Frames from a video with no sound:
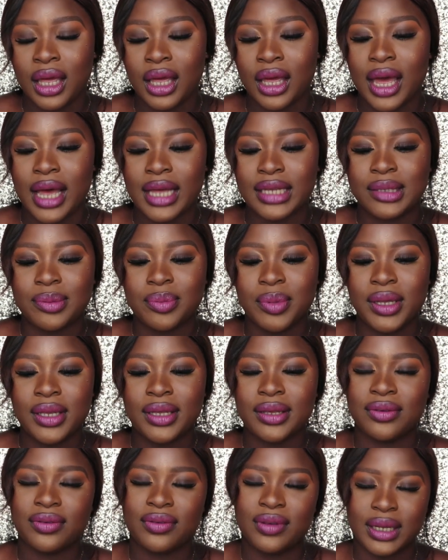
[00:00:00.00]
it has
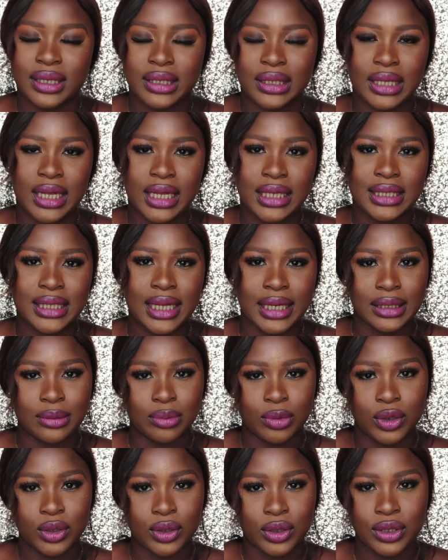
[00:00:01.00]
been the fastest and
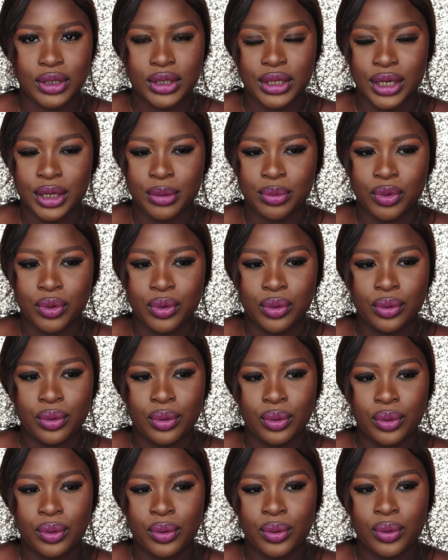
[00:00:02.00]
the most sustainable
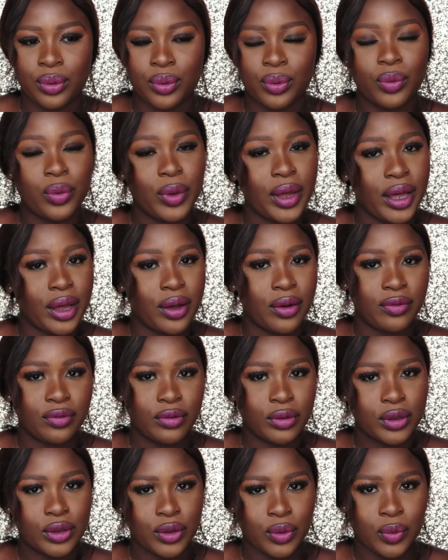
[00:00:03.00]
way of
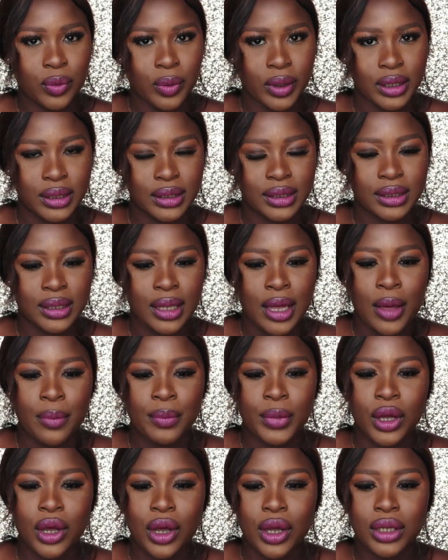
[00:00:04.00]
losing weight,
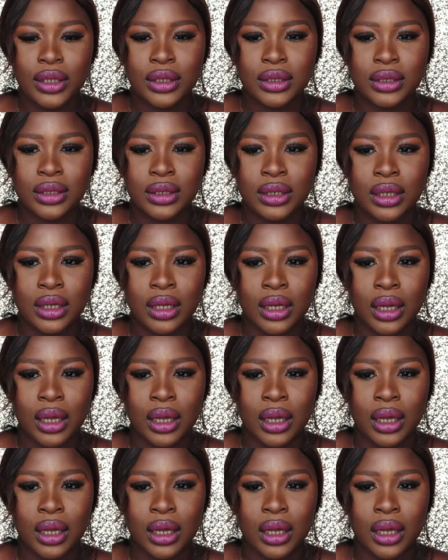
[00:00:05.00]
because